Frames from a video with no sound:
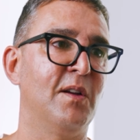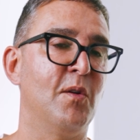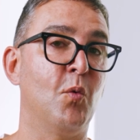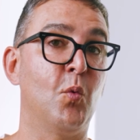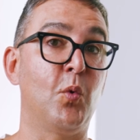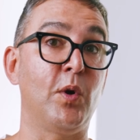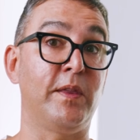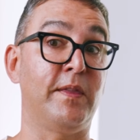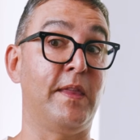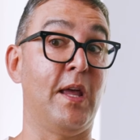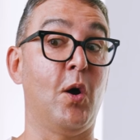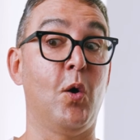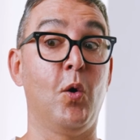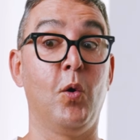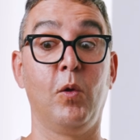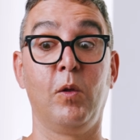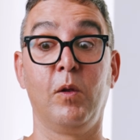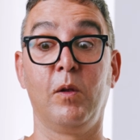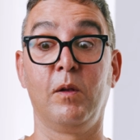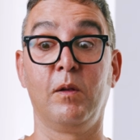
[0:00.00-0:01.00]
with the
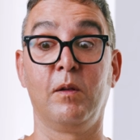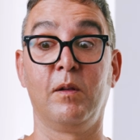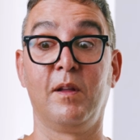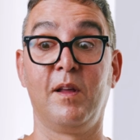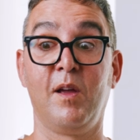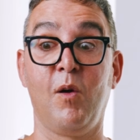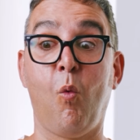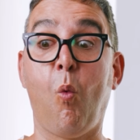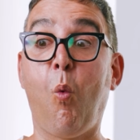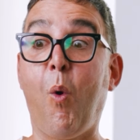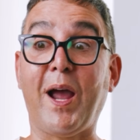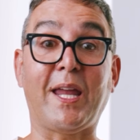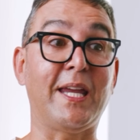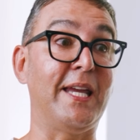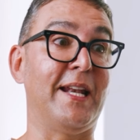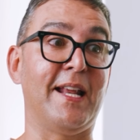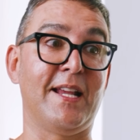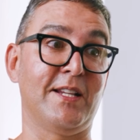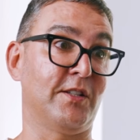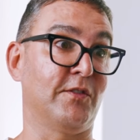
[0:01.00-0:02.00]
whole
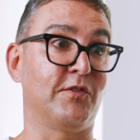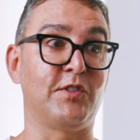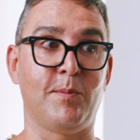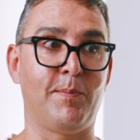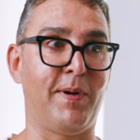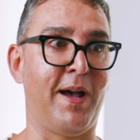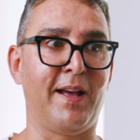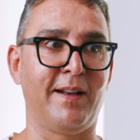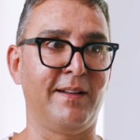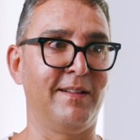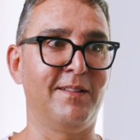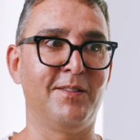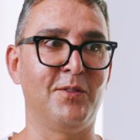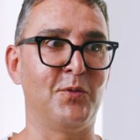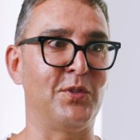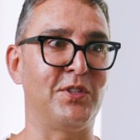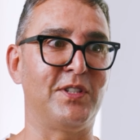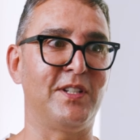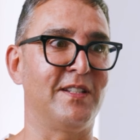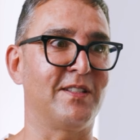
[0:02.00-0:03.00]
wackiness of Japan,
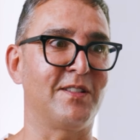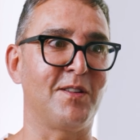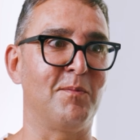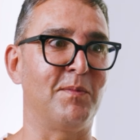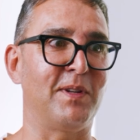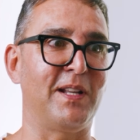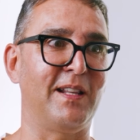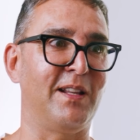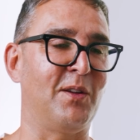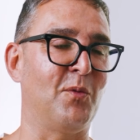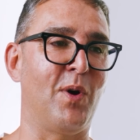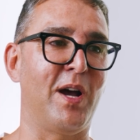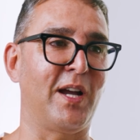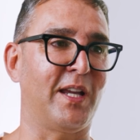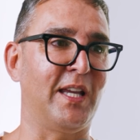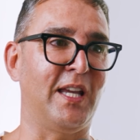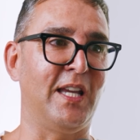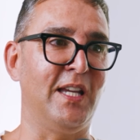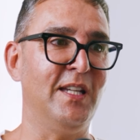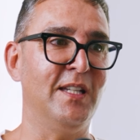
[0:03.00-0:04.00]
which is completely
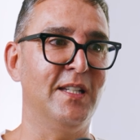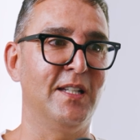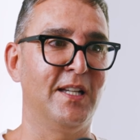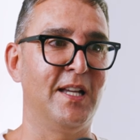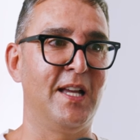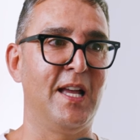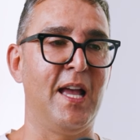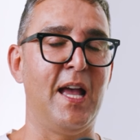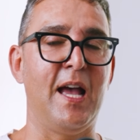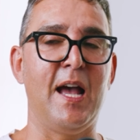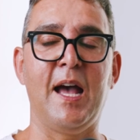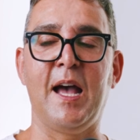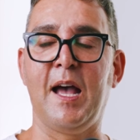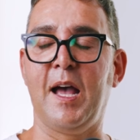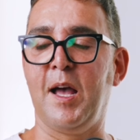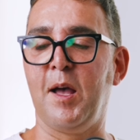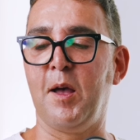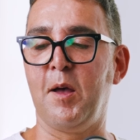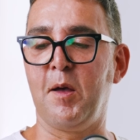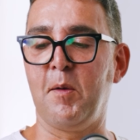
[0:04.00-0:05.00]
wacky.
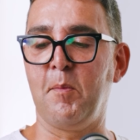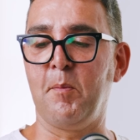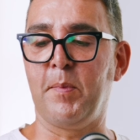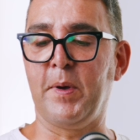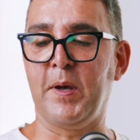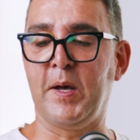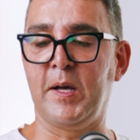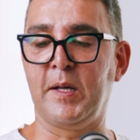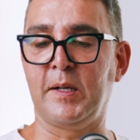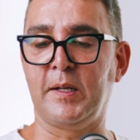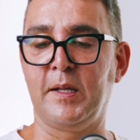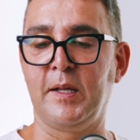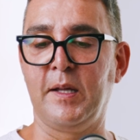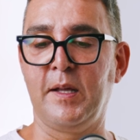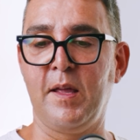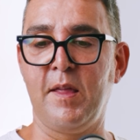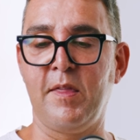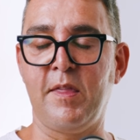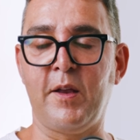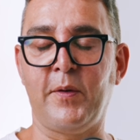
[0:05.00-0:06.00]
But
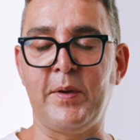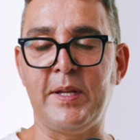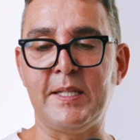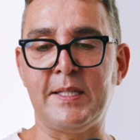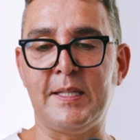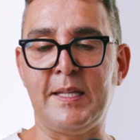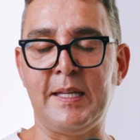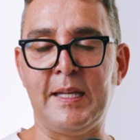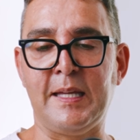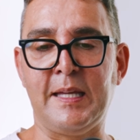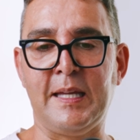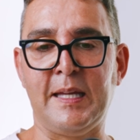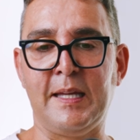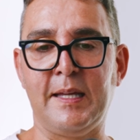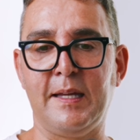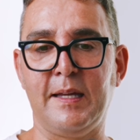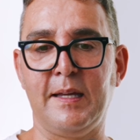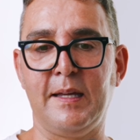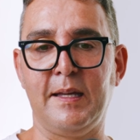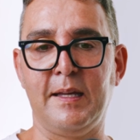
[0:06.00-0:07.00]
there is
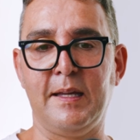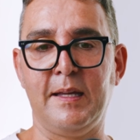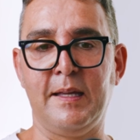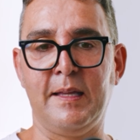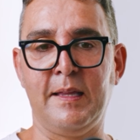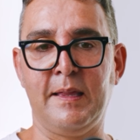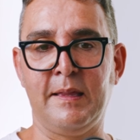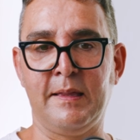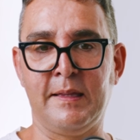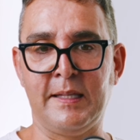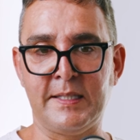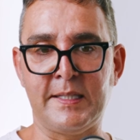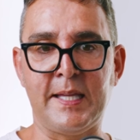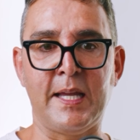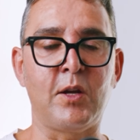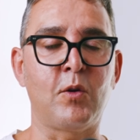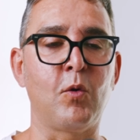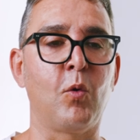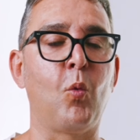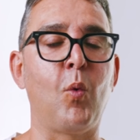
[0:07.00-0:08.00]
this
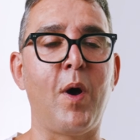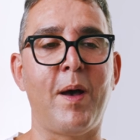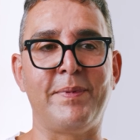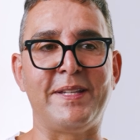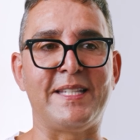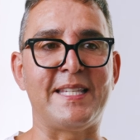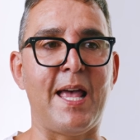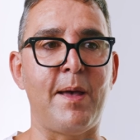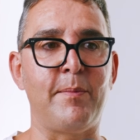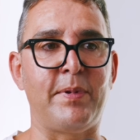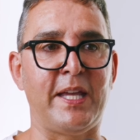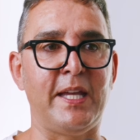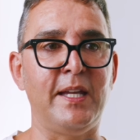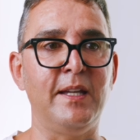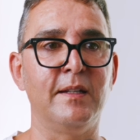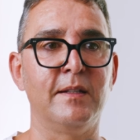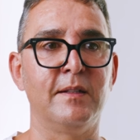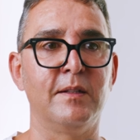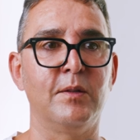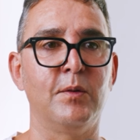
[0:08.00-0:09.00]
thing called
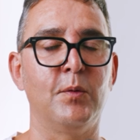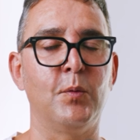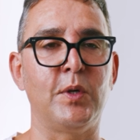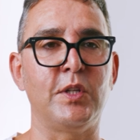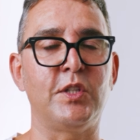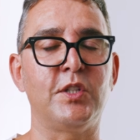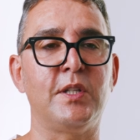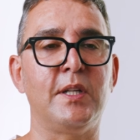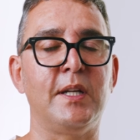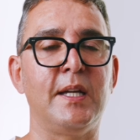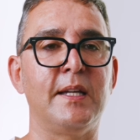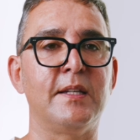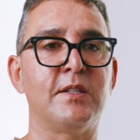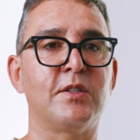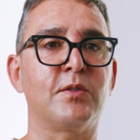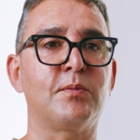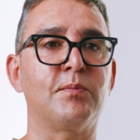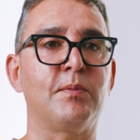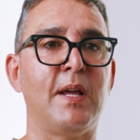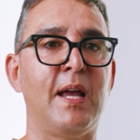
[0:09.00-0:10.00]
wabi-sabi, which
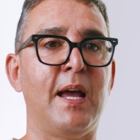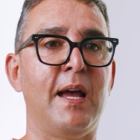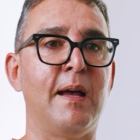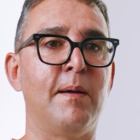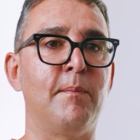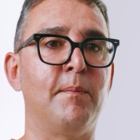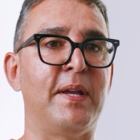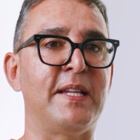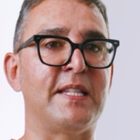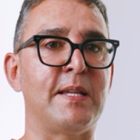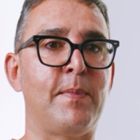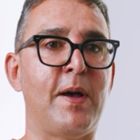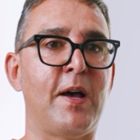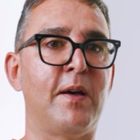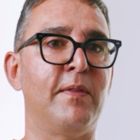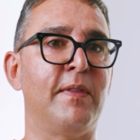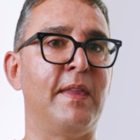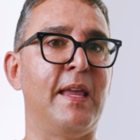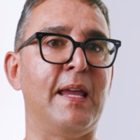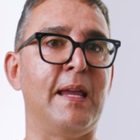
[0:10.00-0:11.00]
is it's
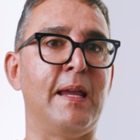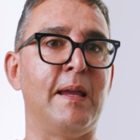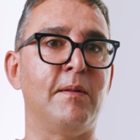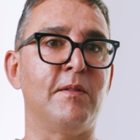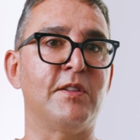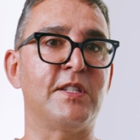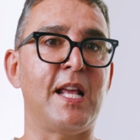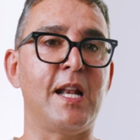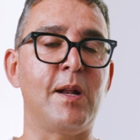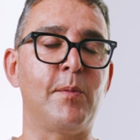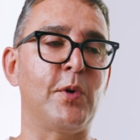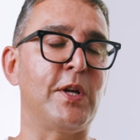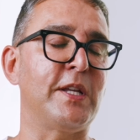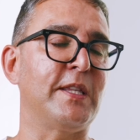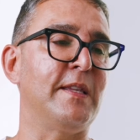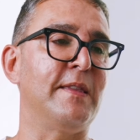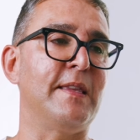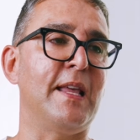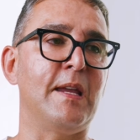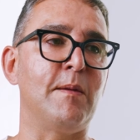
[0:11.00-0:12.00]
about
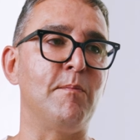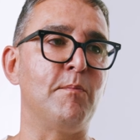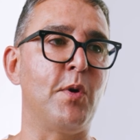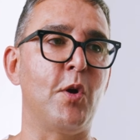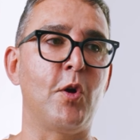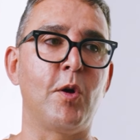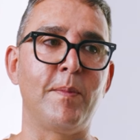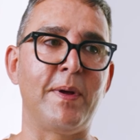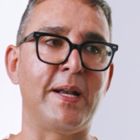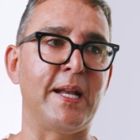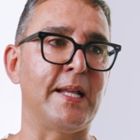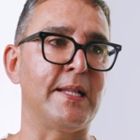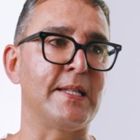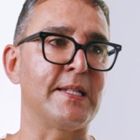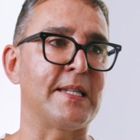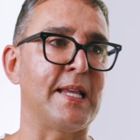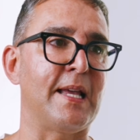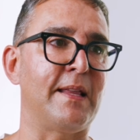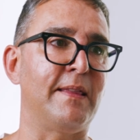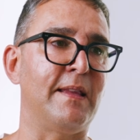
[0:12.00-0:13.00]
celebrating the
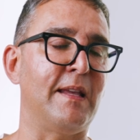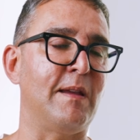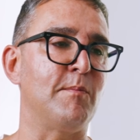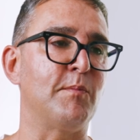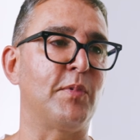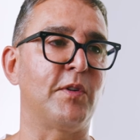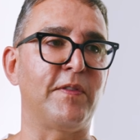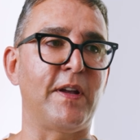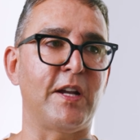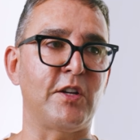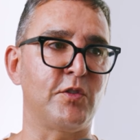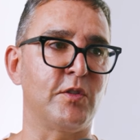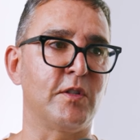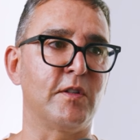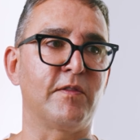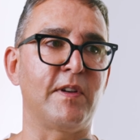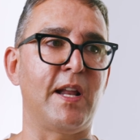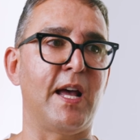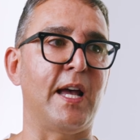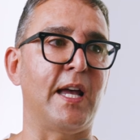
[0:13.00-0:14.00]
impermanence and the imperfection
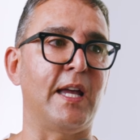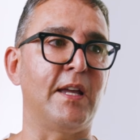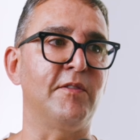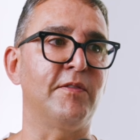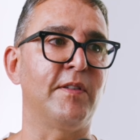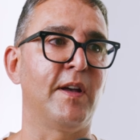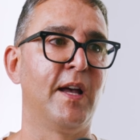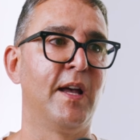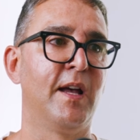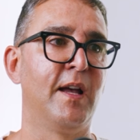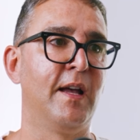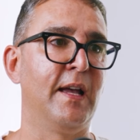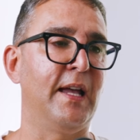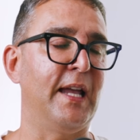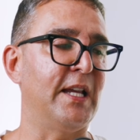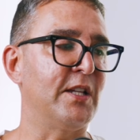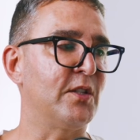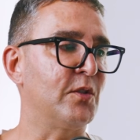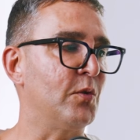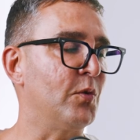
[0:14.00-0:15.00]
of life.
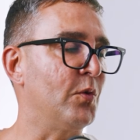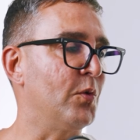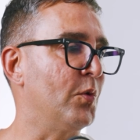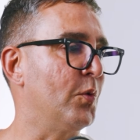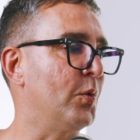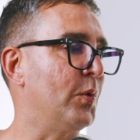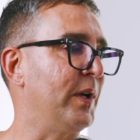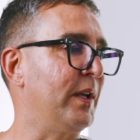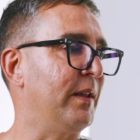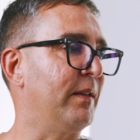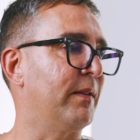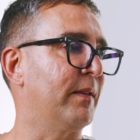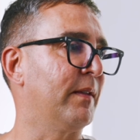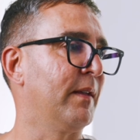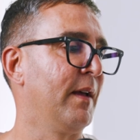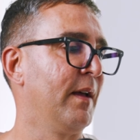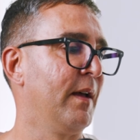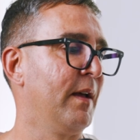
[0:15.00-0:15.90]
Is to do with